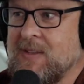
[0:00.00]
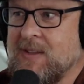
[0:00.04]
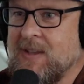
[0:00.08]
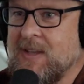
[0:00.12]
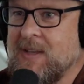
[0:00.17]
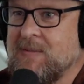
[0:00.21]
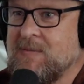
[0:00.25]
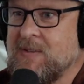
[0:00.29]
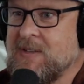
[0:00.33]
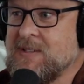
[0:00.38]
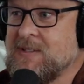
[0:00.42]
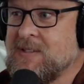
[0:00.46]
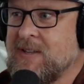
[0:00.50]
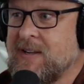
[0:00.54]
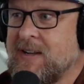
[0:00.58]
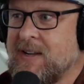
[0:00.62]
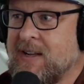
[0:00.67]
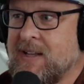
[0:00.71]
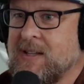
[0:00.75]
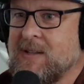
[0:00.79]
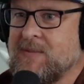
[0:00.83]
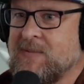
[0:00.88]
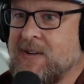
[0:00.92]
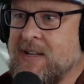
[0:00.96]
if this
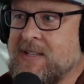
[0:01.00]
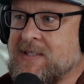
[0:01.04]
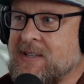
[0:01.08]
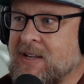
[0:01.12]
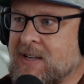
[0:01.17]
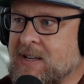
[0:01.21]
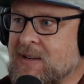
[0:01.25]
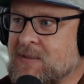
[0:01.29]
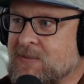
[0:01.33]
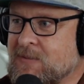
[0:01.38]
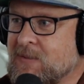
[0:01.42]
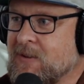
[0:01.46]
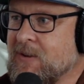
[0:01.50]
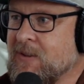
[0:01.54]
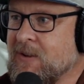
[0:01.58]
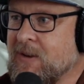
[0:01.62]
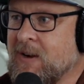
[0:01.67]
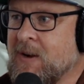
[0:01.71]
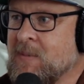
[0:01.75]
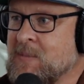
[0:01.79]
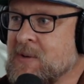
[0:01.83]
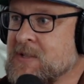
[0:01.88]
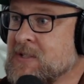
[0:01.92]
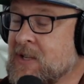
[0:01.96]
elevates any
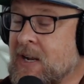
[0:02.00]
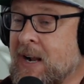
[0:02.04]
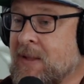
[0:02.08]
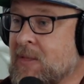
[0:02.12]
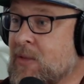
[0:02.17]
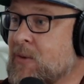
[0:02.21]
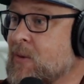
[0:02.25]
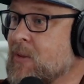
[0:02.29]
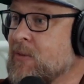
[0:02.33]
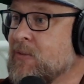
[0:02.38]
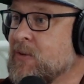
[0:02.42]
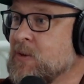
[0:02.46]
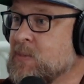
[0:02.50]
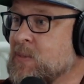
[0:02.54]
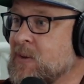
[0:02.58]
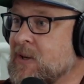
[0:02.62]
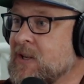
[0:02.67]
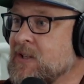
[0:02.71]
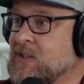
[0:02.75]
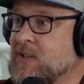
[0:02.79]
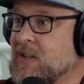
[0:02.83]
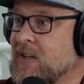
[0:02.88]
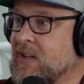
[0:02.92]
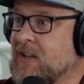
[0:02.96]
further, I'm just gonna have to throw the first
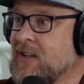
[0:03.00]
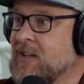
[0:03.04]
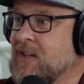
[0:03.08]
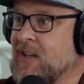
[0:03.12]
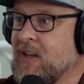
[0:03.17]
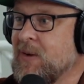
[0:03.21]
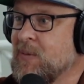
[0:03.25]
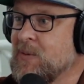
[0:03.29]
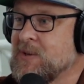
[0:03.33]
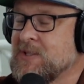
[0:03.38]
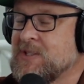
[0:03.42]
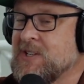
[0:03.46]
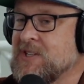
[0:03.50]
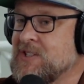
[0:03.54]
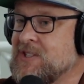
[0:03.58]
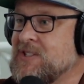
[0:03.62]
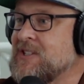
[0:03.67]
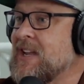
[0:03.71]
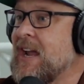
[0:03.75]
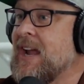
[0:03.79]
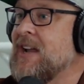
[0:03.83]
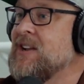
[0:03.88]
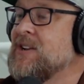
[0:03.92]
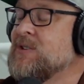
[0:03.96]
punch. Like
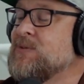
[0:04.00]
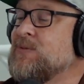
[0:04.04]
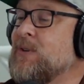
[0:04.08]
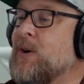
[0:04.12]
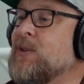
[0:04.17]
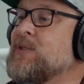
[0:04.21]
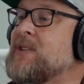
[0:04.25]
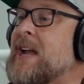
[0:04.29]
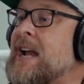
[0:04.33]
it just felt